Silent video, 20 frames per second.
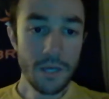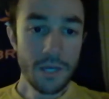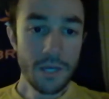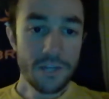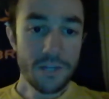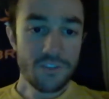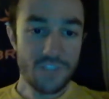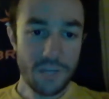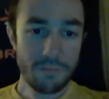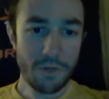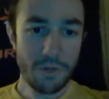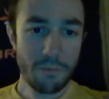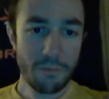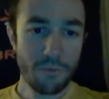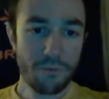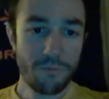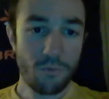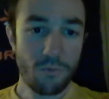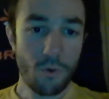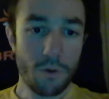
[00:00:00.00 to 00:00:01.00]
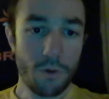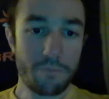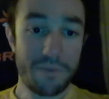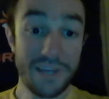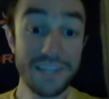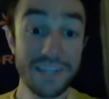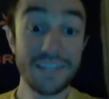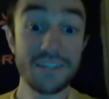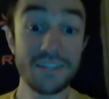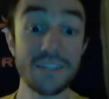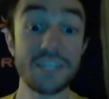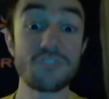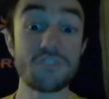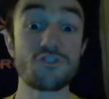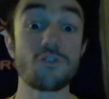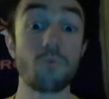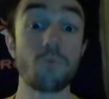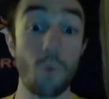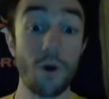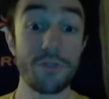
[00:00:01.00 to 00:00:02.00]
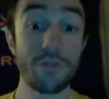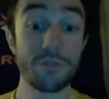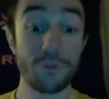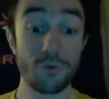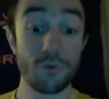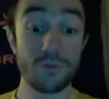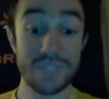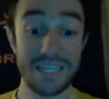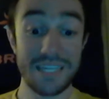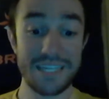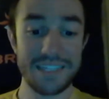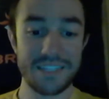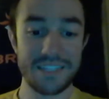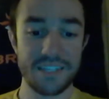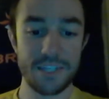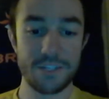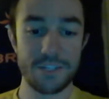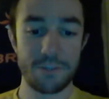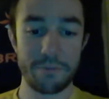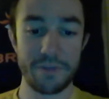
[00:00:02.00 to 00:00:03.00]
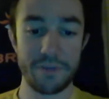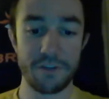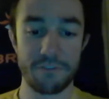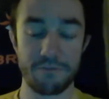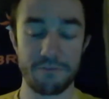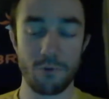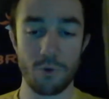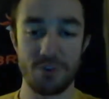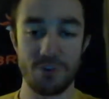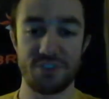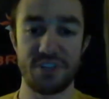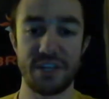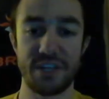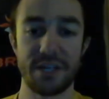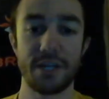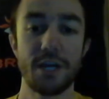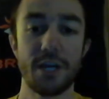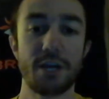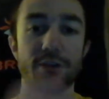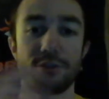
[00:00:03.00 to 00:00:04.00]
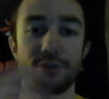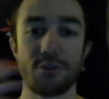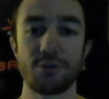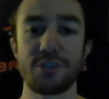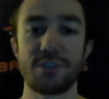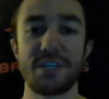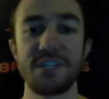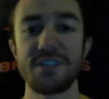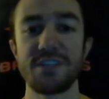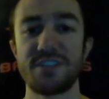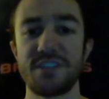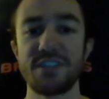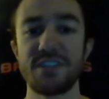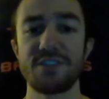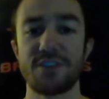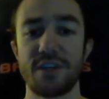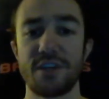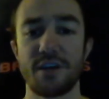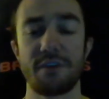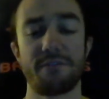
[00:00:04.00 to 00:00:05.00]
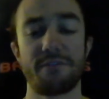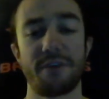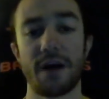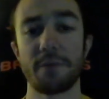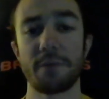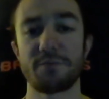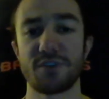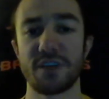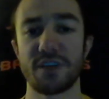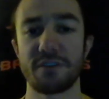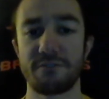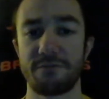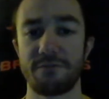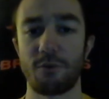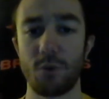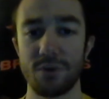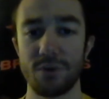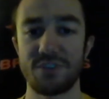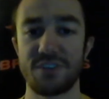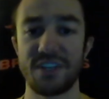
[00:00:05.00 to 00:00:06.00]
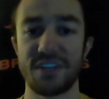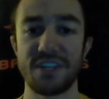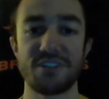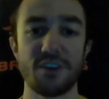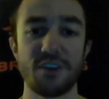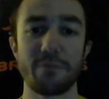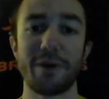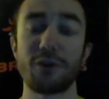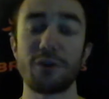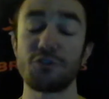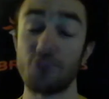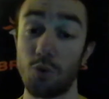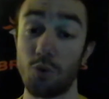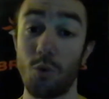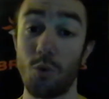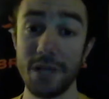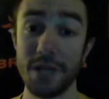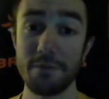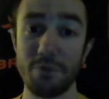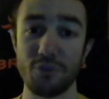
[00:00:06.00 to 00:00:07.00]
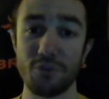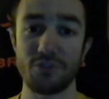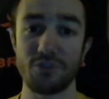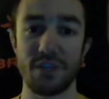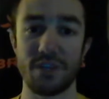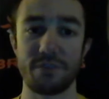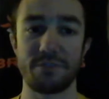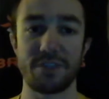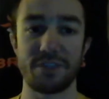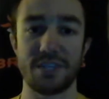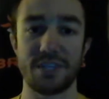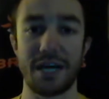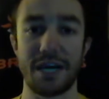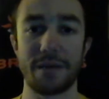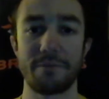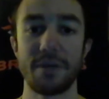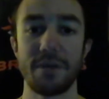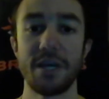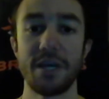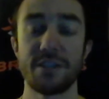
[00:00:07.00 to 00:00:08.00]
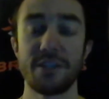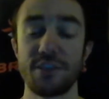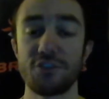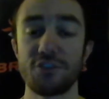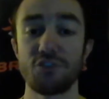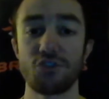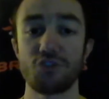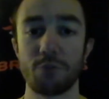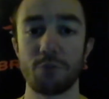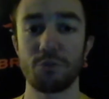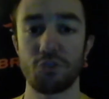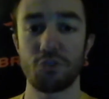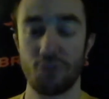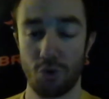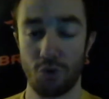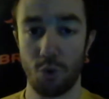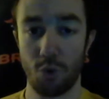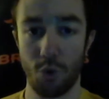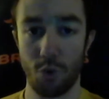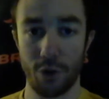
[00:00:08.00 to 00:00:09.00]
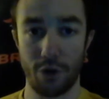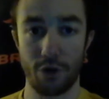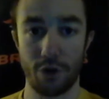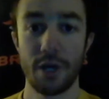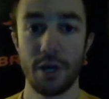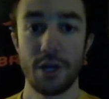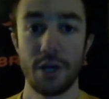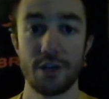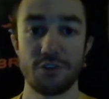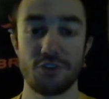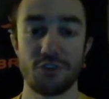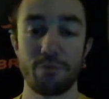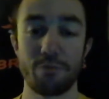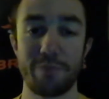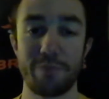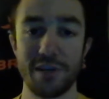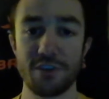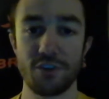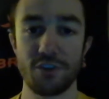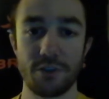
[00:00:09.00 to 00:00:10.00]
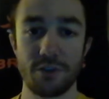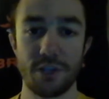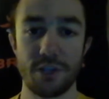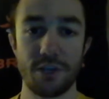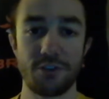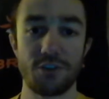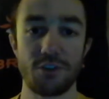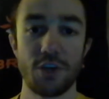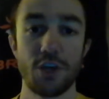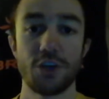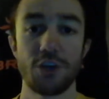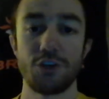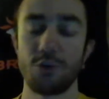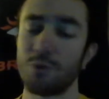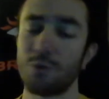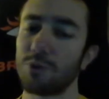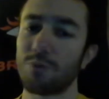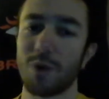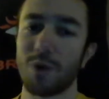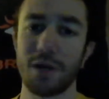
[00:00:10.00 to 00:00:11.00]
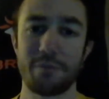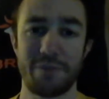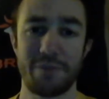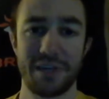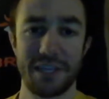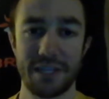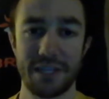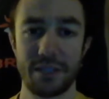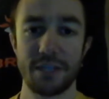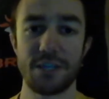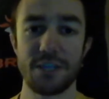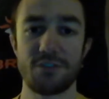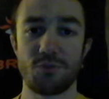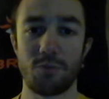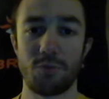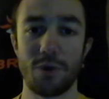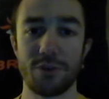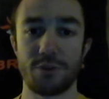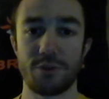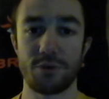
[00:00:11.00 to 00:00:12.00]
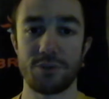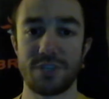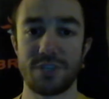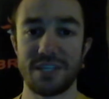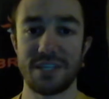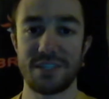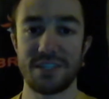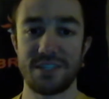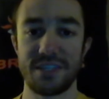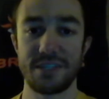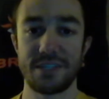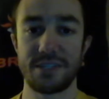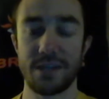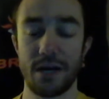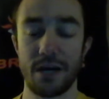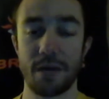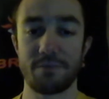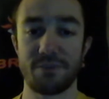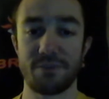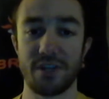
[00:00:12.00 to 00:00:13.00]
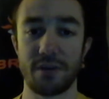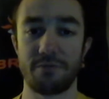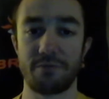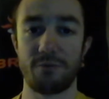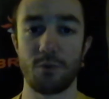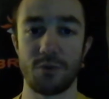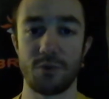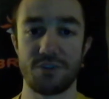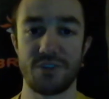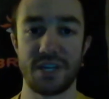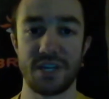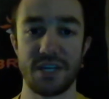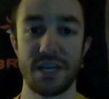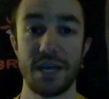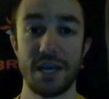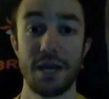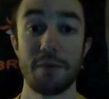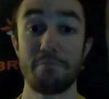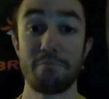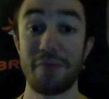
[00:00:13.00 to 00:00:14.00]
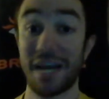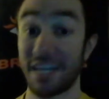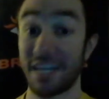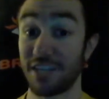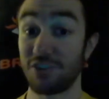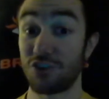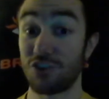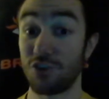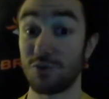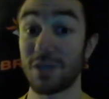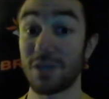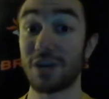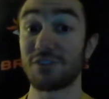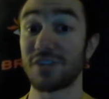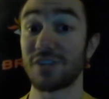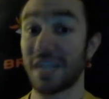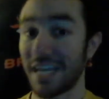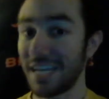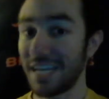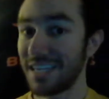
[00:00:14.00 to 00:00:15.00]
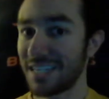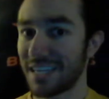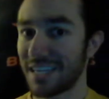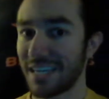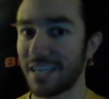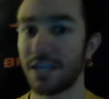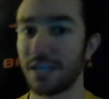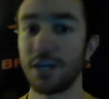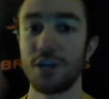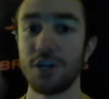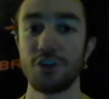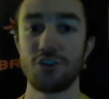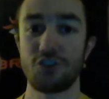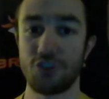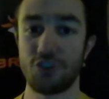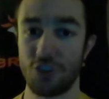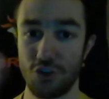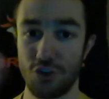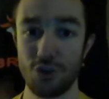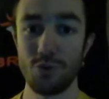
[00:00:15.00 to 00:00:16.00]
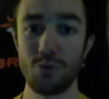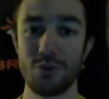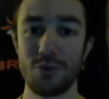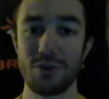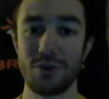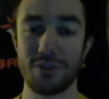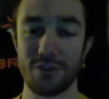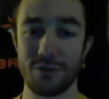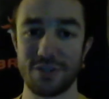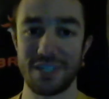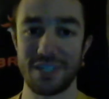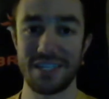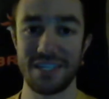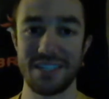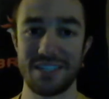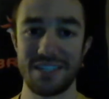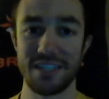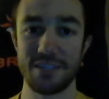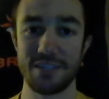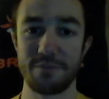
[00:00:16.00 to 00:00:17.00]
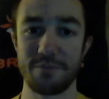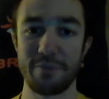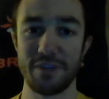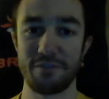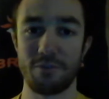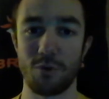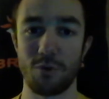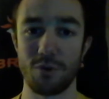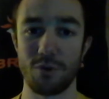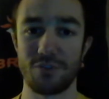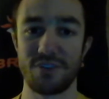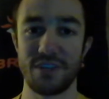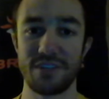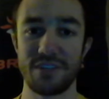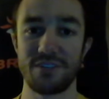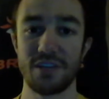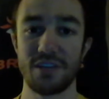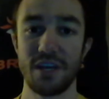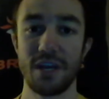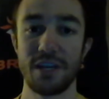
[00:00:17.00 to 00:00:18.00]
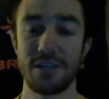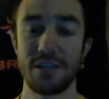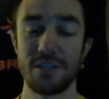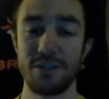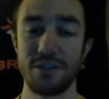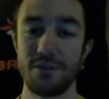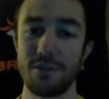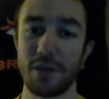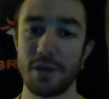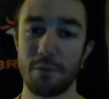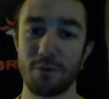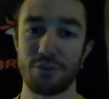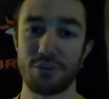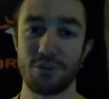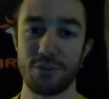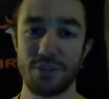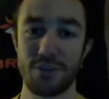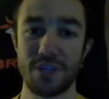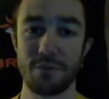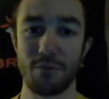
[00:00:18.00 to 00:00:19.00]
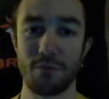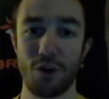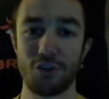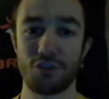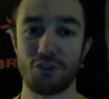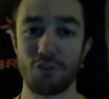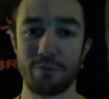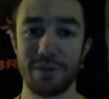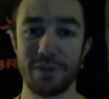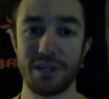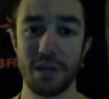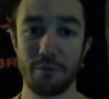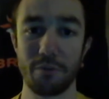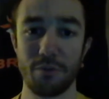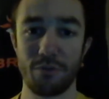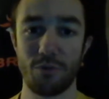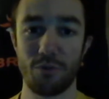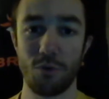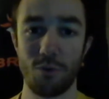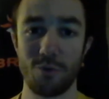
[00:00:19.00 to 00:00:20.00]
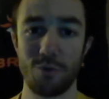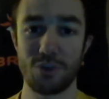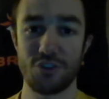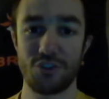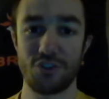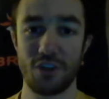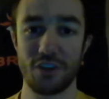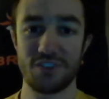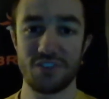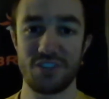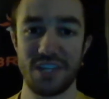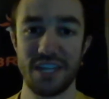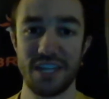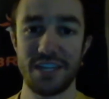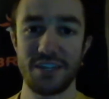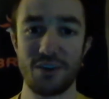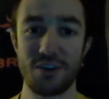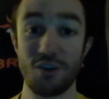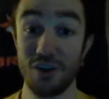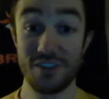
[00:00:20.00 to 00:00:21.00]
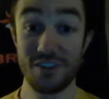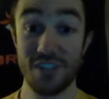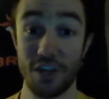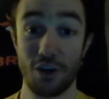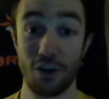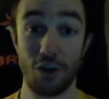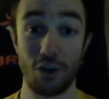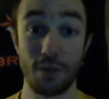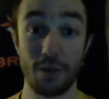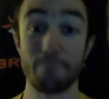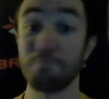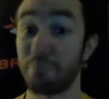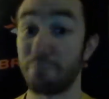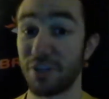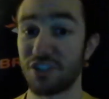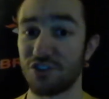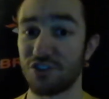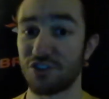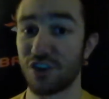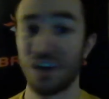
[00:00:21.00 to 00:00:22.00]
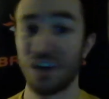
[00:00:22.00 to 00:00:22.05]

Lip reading: Tip number 4, pick at least one 13 seed to be a 4 seed. 13 seeds have upset 4 seeds about 20% of the time. This is almost a quarter, so based on this, you would want to pick at least one 13 seed to upset a 4 seed. Back in 2018, 2 13 seeds beat 4 seeds. Number 13 Marshall beat number 4 Wichita State, or as I call them, Bitchita